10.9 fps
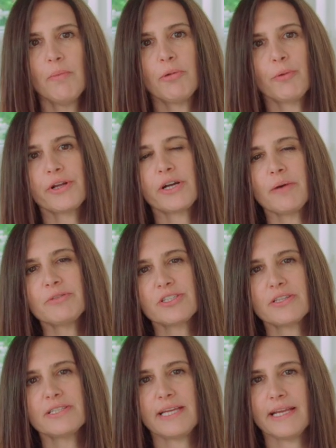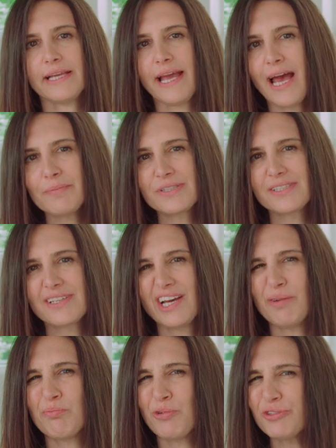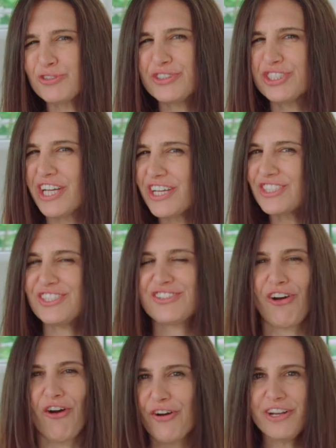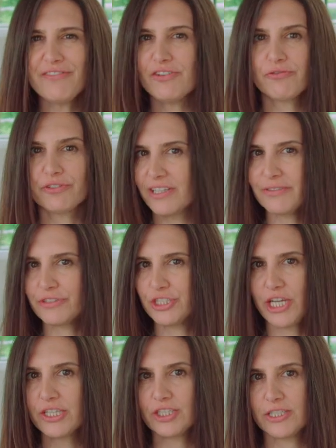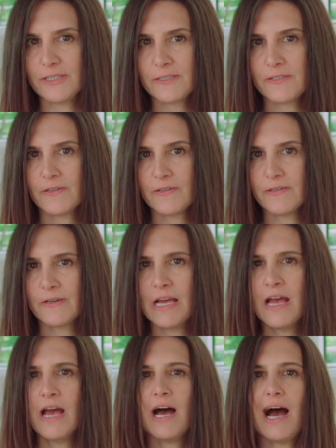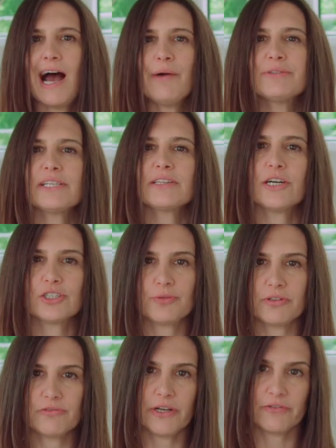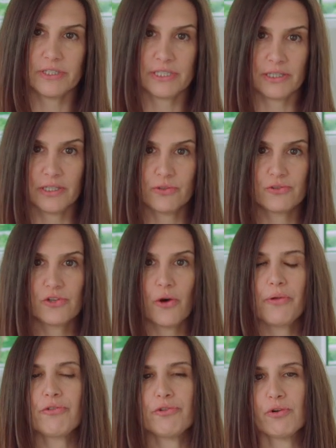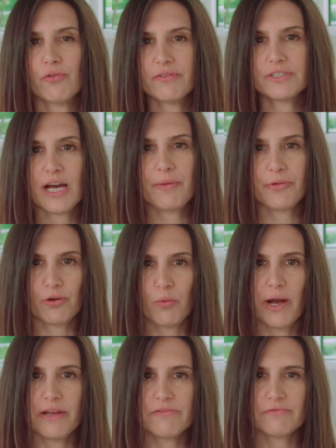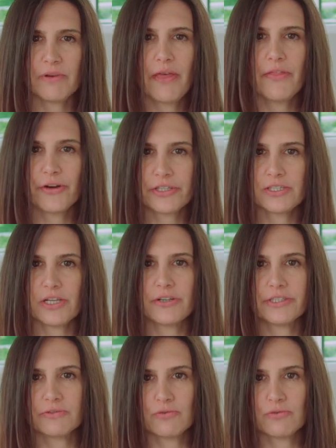But when it comes to the dating apps, most rejections aren't even really rejections. I was at lunch with a friend recently who's going through a rough time with her wife, and they're considering